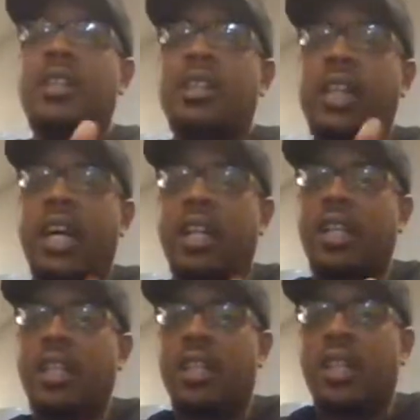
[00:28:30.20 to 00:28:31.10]
Now,
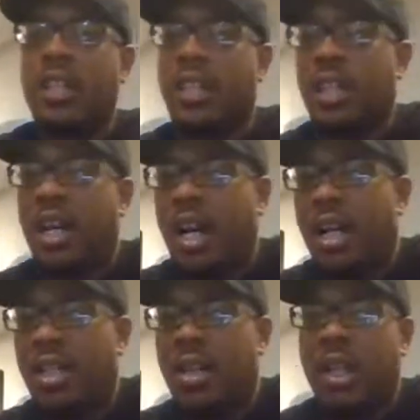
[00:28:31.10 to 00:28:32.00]
I
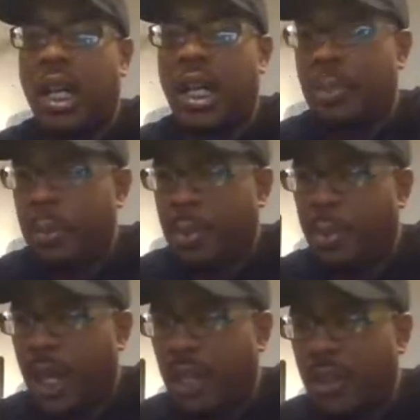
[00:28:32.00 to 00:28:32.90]
don't know, a lot of people
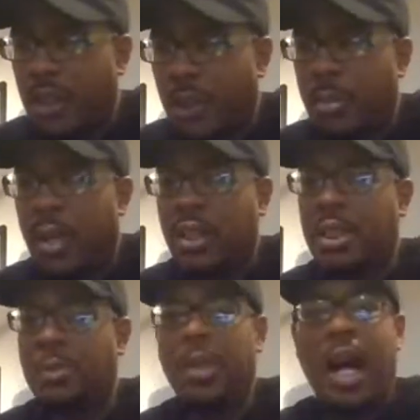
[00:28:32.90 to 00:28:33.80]
probably don't know about
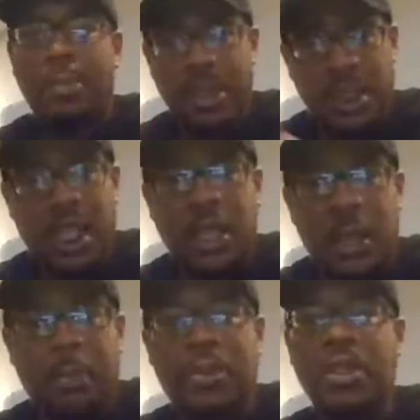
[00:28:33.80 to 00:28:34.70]
this, but I'll be staying
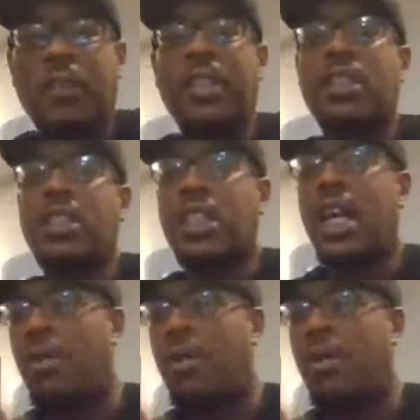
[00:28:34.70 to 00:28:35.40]
up on stuff like this. Is how